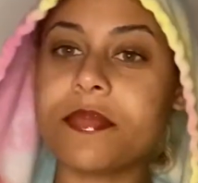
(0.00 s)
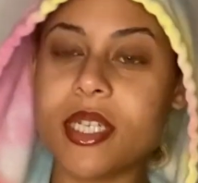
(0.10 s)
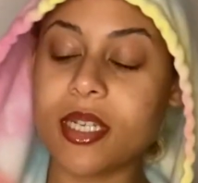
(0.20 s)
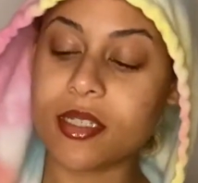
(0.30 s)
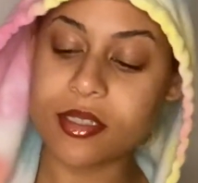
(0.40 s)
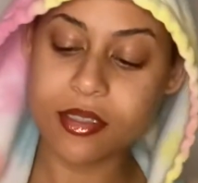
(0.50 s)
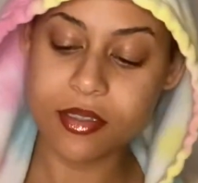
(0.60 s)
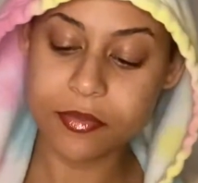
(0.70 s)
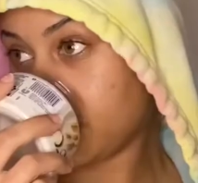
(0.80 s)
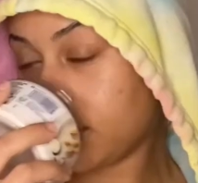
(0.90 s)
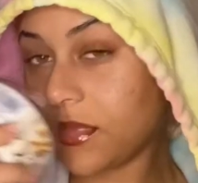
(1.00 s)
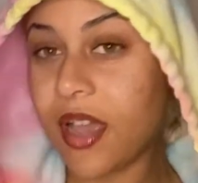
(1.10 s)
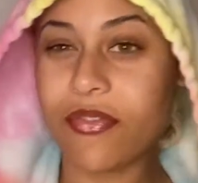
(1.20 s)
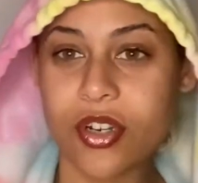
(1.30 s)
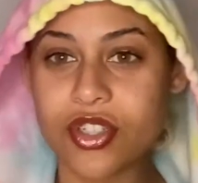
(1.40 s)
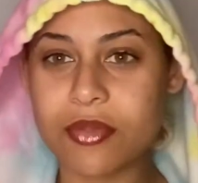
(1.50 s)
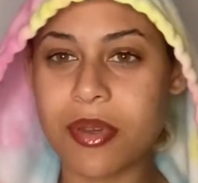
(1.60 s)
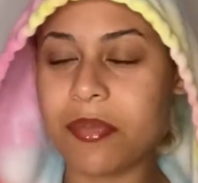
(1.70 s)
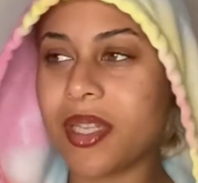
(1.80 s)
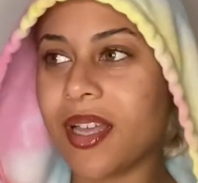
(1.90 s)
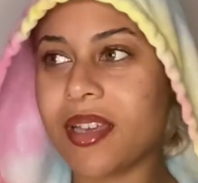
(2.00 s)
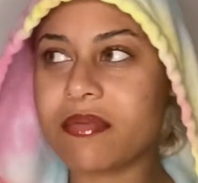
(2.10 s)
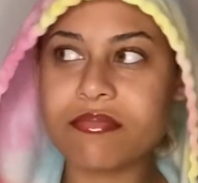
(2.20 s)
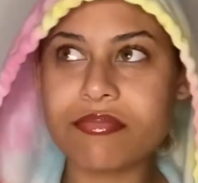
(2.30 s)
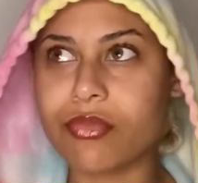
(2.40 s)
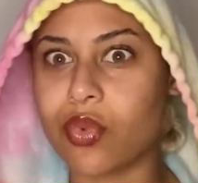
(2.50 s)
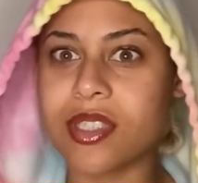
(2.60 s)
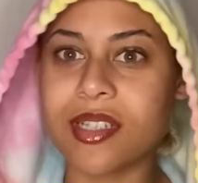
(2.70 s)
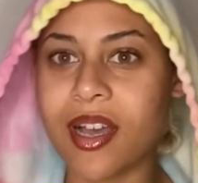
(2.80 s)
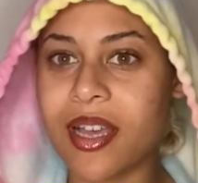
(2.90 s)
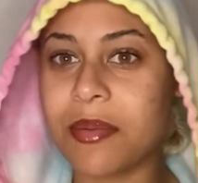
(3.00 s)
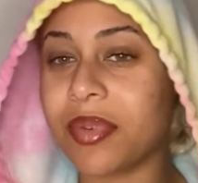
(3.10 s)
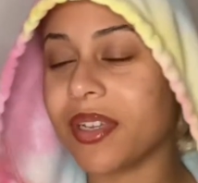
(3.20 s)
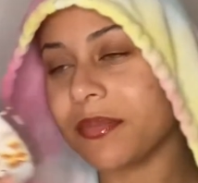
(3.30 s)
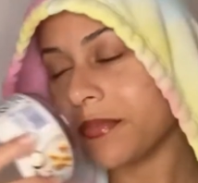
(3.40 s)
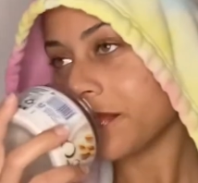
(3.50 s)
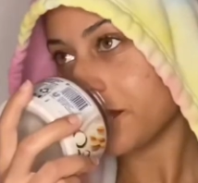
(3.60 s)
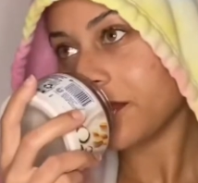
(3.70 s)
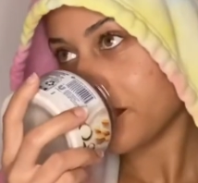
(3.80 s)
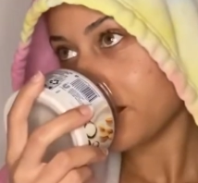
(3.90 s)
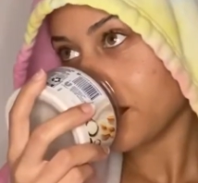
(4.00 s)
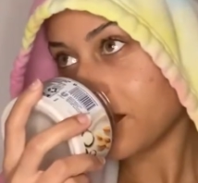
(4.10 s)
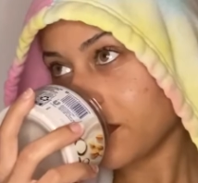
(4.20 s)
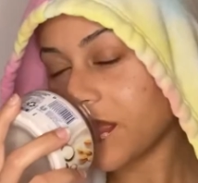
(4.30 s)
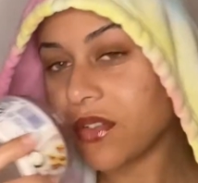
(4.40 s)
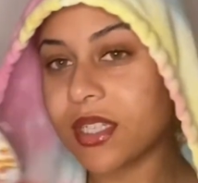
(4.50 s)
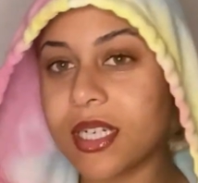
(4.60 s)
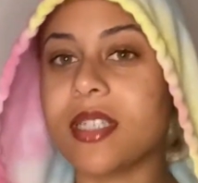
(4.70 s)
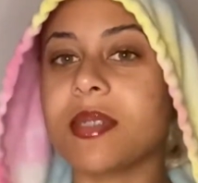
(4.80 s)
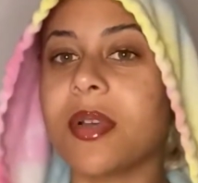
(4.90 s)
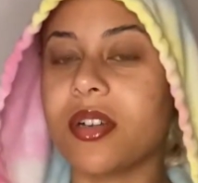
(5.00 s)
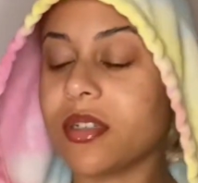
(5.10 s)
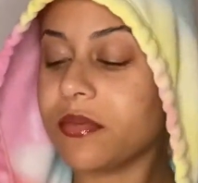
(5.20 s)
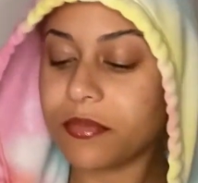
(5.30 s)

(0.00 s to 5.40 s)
It does. At first you might be like, what's the hype? But it really does smell good